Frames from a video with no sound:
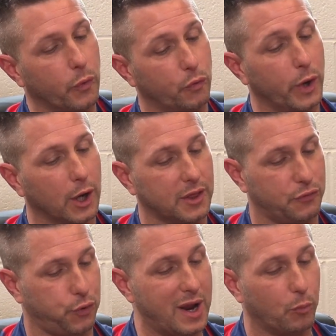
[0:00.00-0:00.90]
we look at the
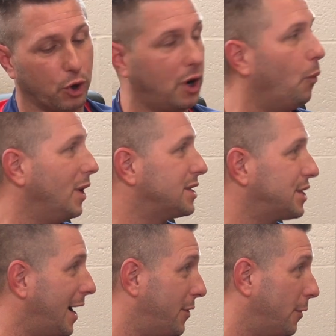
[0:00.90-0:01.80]
framework, on one
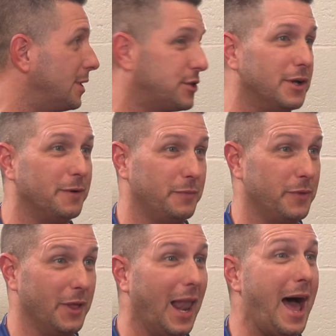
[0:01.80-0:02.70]
side there is the
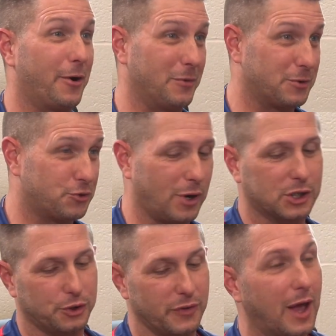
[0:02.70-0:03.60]
ladder, the structure.